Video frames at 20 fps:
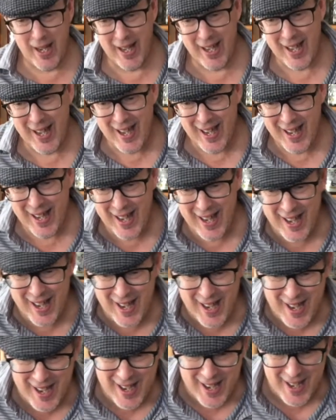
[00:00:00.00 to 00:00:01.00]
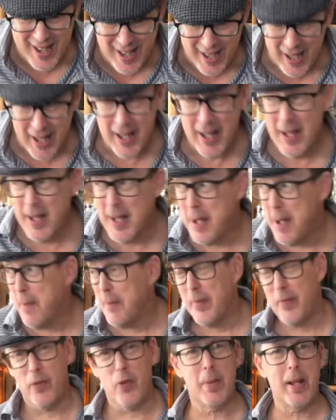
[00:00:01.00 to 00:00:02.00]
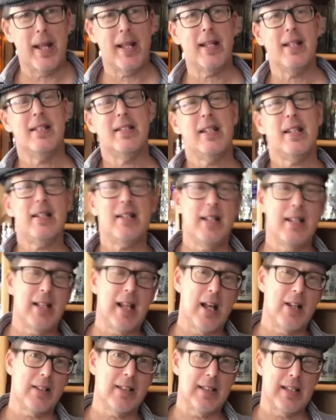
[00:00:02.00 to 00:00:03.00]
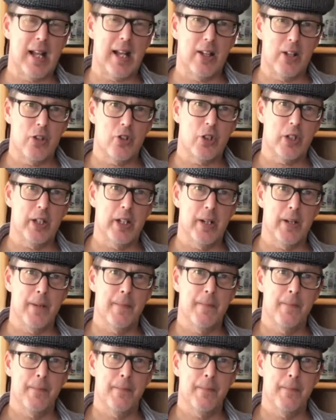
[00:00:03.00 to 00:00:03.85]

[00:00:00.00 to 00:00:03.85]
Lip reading: If you're making $60,000 a year,